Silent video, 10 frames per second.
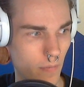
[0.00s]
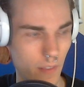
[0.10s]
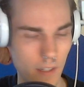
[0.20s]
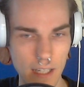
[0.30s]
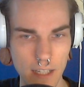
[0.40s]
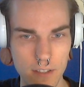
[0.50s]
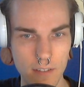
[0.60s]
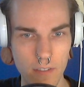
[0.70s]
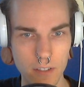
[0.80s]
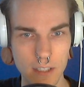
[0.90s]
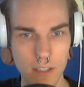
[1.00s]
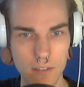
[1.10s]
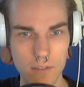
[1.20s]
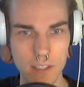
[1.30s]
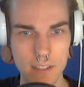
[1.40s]
the nature in those
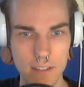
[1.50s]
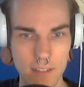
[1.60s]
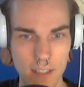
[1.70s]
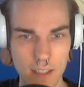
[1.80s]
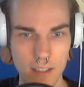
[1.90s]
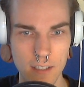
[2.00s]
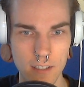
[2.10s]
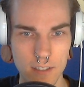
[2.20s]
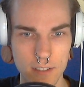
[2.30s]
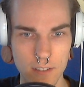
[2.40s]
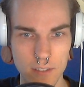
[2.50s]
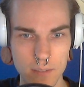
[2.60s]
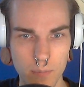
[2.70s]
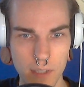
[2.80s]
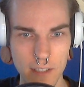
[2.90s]
countries. Looks
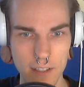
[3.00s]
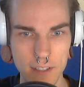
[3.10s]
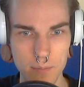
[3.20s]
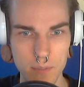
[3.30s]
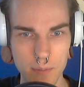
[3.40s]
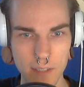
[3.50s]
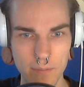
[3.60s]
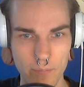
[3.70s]
plain awesome to me.